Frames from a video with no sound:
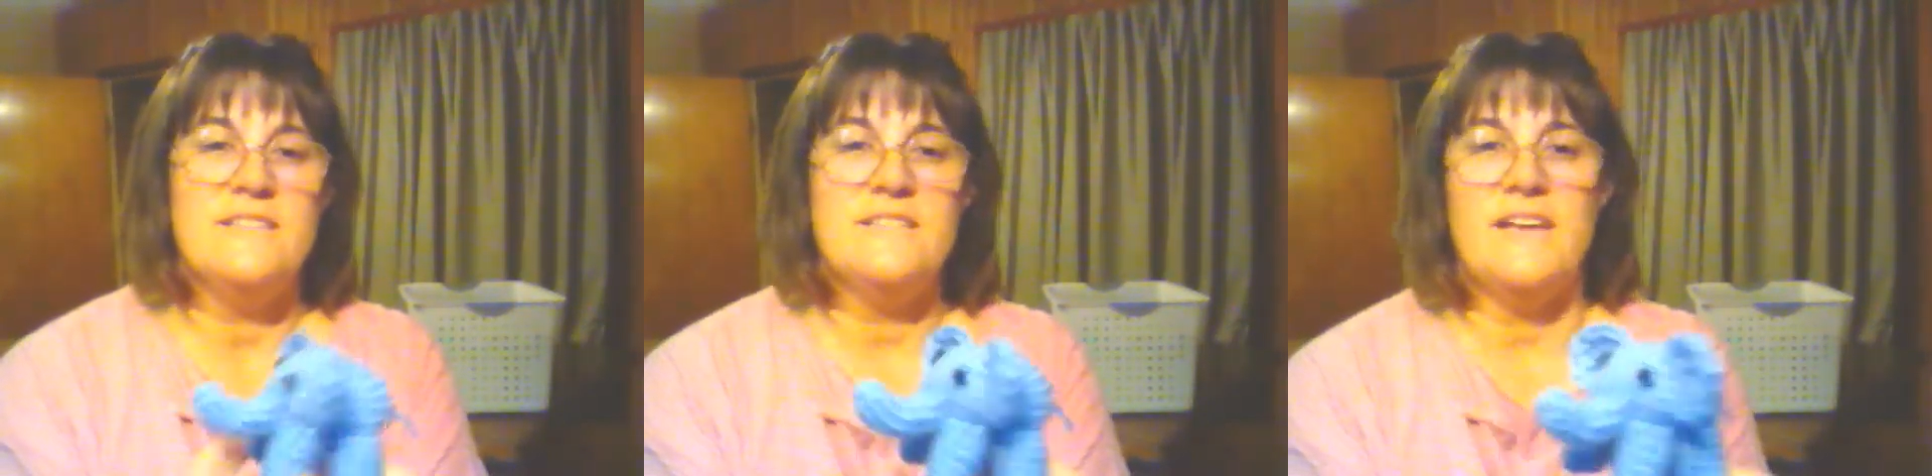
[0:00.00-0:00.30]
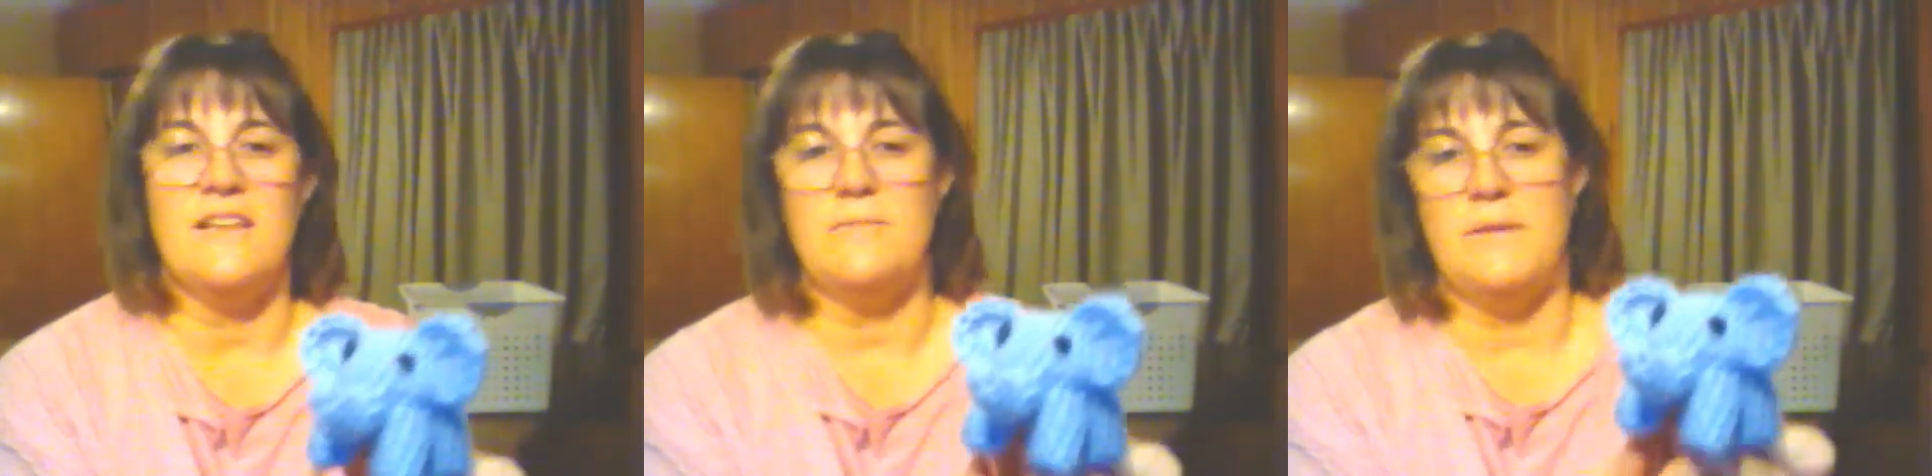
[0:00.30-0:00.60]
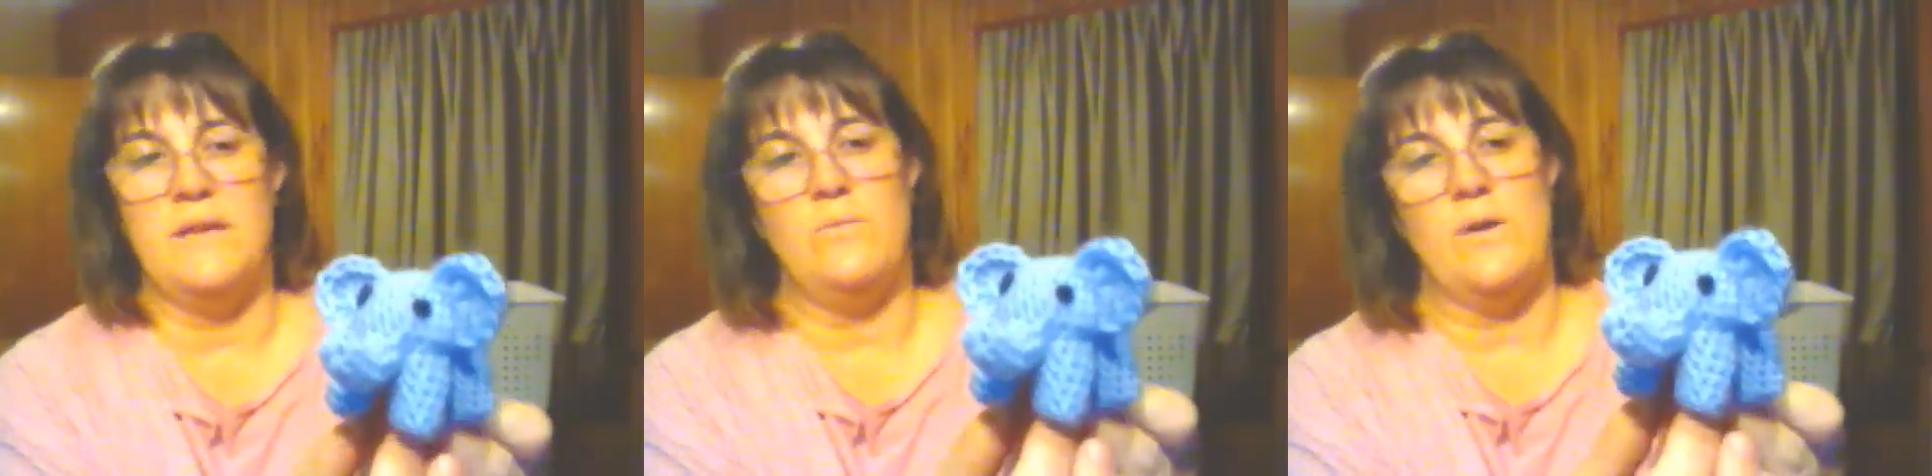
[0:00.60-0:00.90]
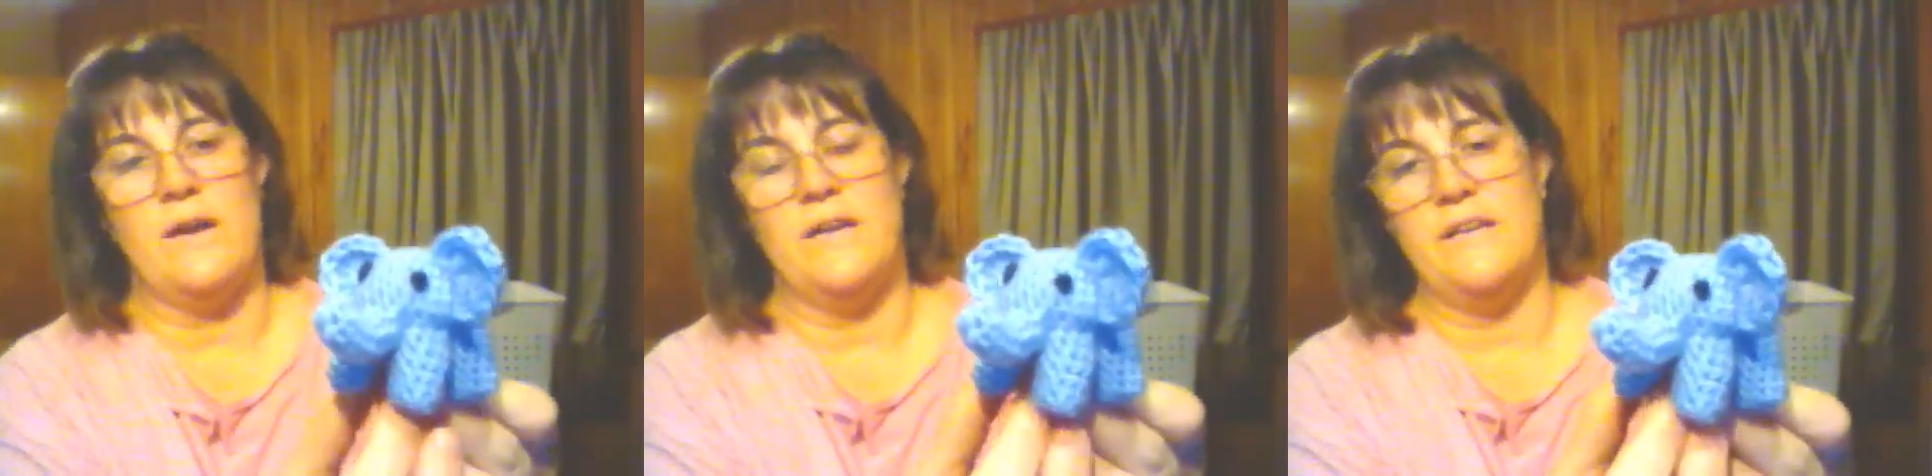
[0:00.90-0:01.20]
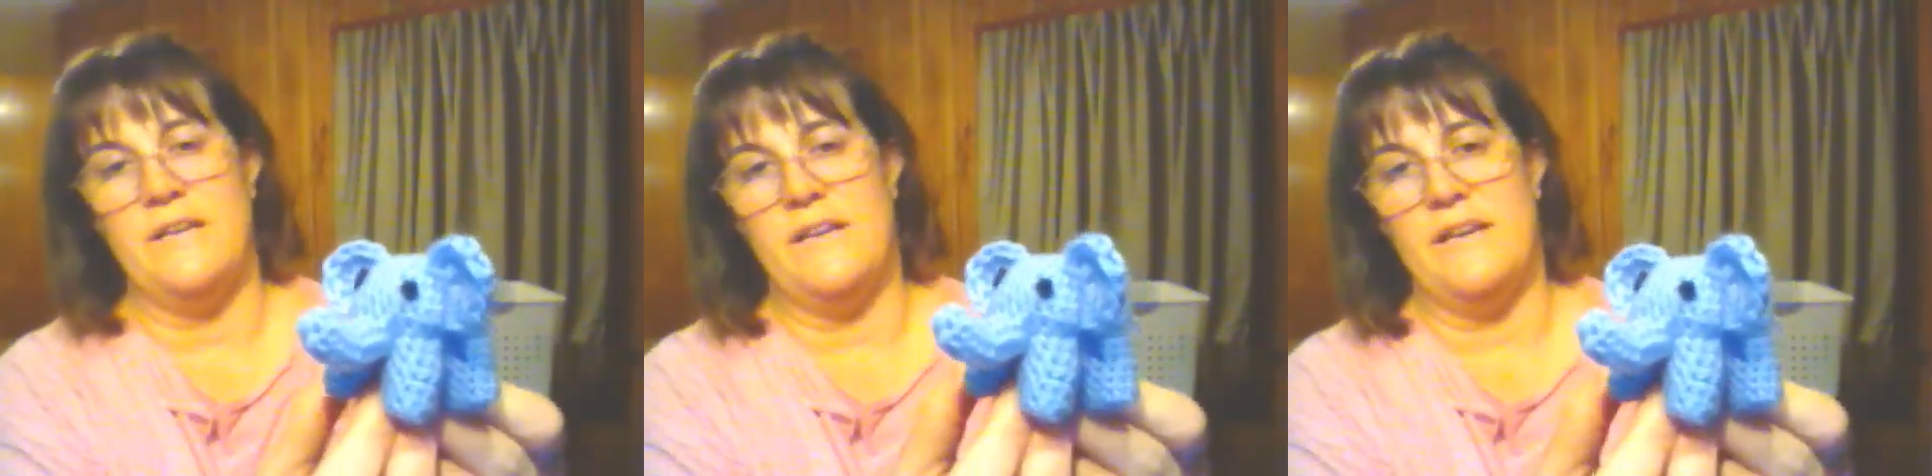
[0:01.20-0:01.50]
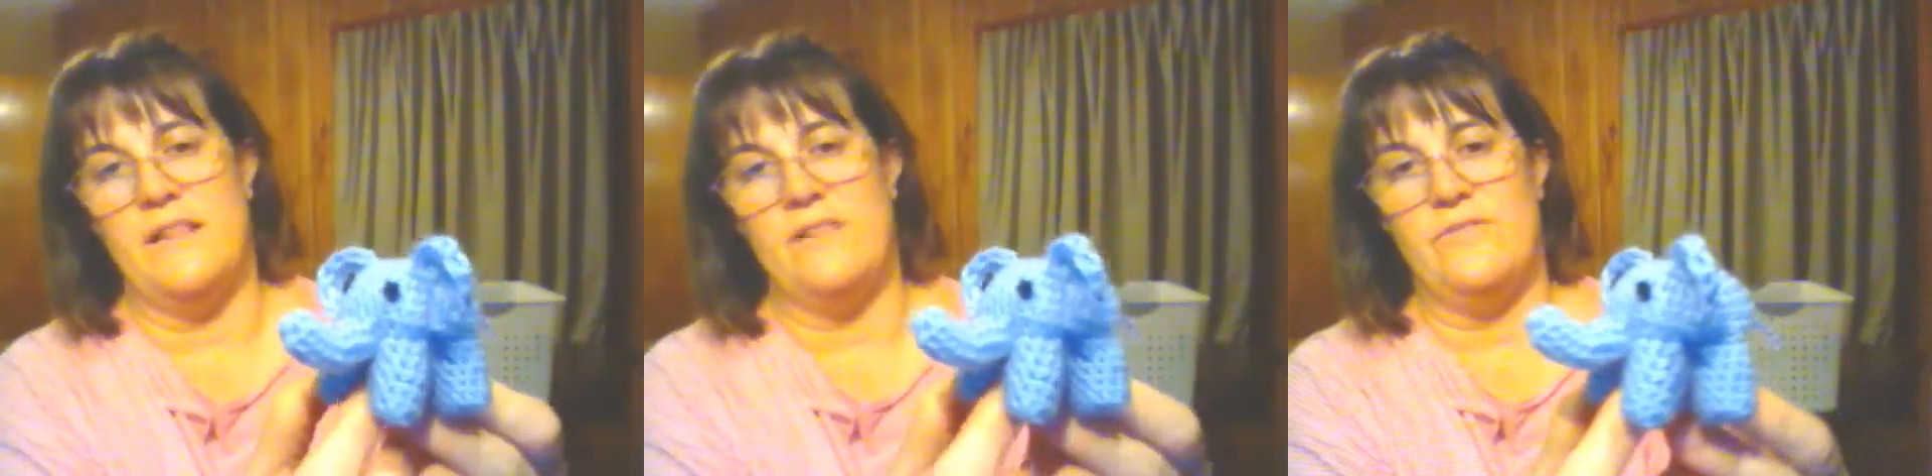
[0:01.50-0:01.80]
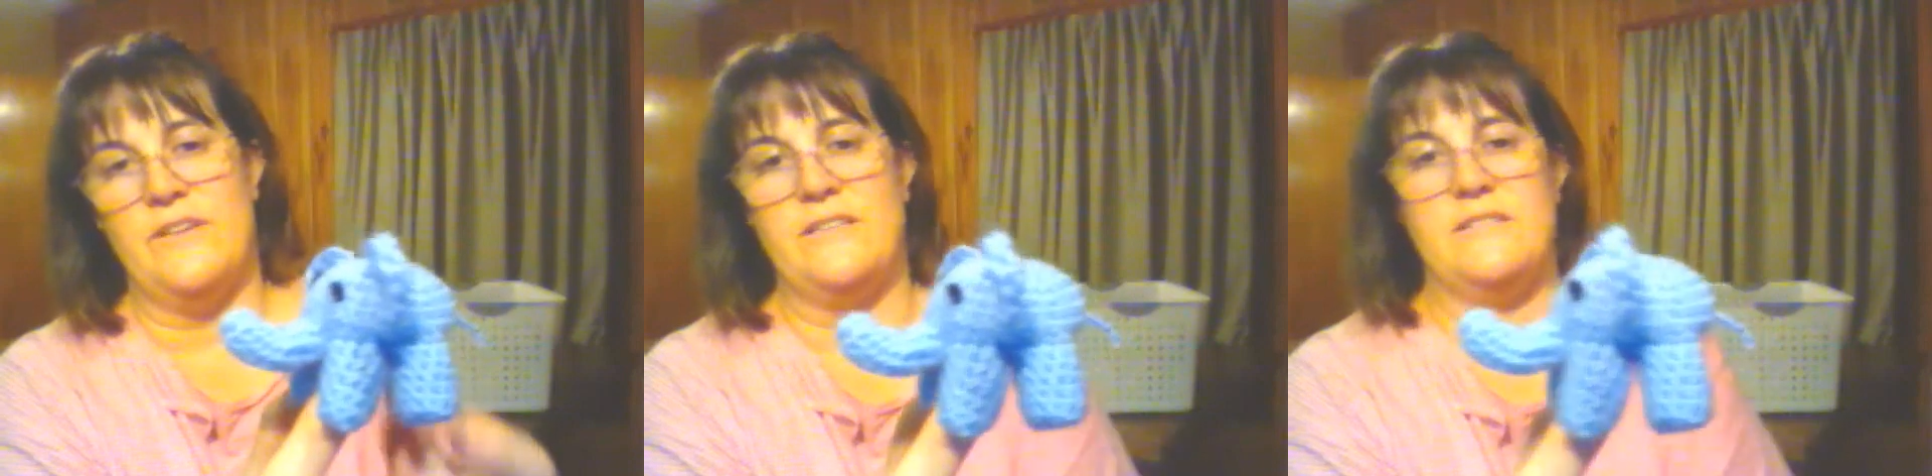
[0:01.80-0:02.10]
telling me he wanted an
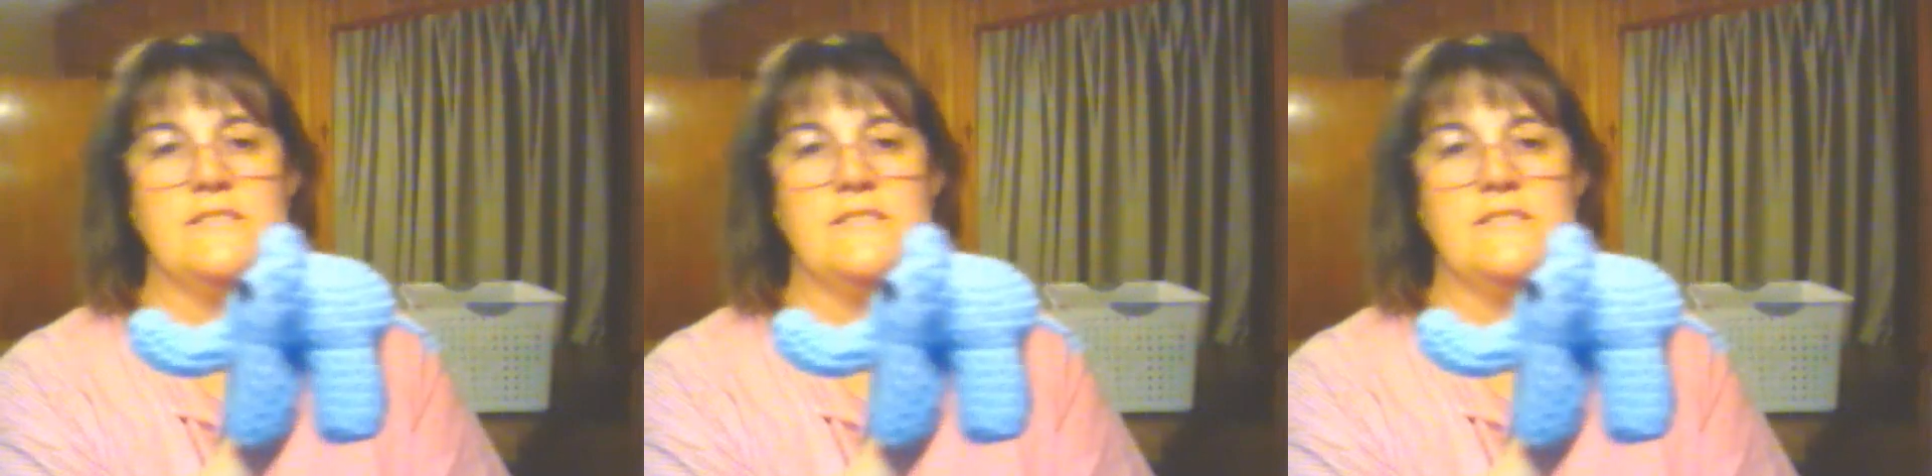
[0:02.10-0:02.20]
elephant.